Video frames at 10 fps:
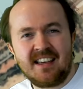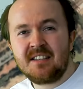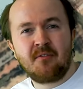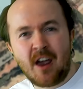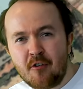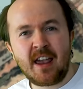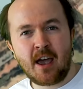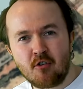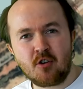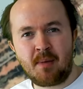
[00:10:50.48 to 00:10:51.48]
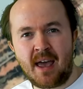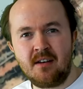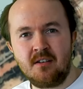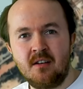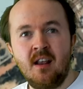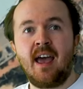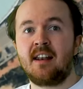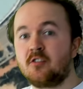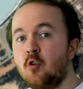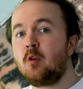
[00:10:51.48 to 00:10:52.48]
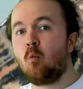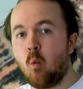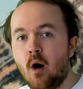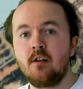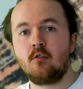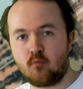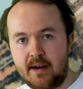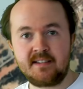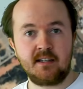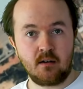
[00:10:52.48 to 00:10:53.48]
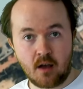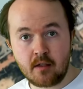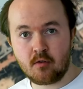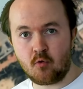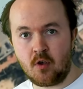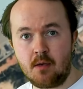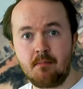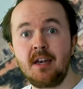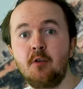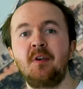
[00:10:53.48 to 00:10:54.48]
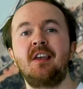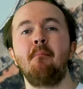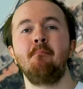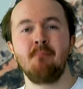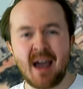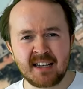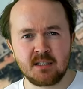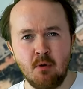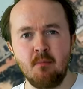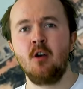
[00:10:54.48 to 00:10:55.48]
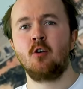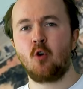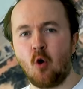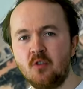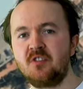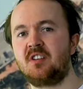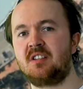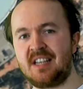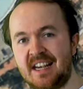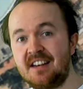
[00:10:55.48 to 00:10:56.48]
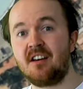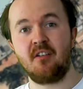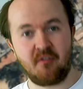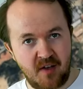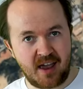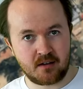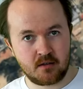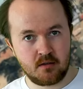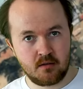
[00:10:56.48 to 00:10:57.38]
It's very aero dependent and there's only one racing line through here, meaning we get maximum concertina effect.